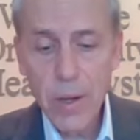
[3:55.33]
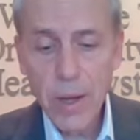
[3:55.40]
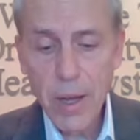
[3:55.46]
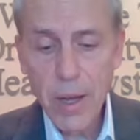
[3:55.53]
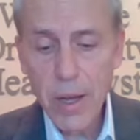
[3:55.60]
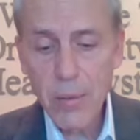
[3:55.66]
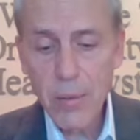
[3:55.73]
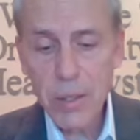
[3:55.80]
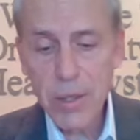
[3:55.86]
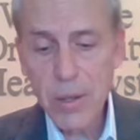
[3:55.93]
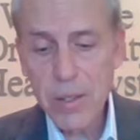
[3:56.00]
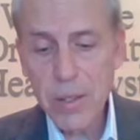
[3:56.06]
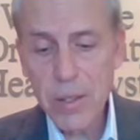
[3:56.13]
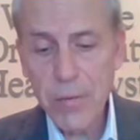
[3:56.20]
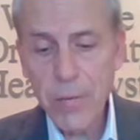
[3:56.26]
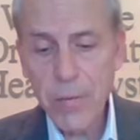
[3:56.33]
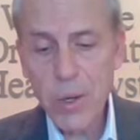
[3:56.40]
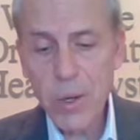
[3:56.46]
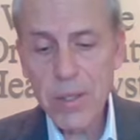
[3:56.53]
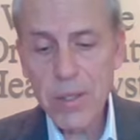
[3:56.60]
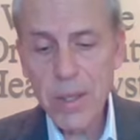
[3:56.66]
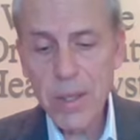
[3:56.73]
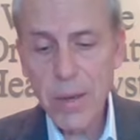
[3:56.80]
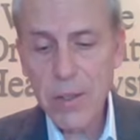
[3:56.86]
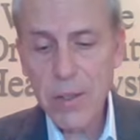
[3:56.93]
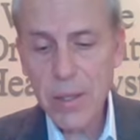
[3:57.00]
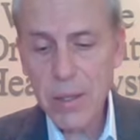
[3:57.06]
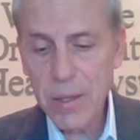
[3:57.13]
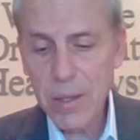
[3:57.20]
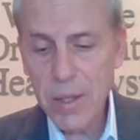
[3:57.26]
but they're still
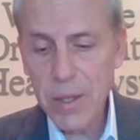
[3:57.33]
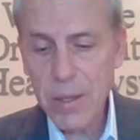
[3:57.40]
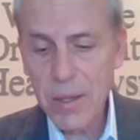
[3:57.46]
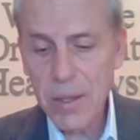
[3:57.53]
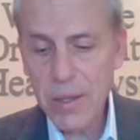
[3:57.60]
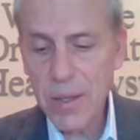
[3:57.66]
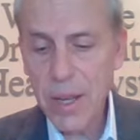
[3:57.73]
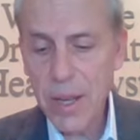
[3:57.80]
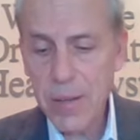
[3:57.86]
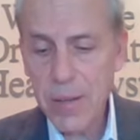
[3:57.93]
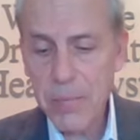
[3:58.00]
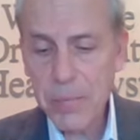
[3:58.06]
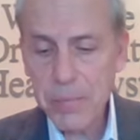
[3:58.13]
47th in the state.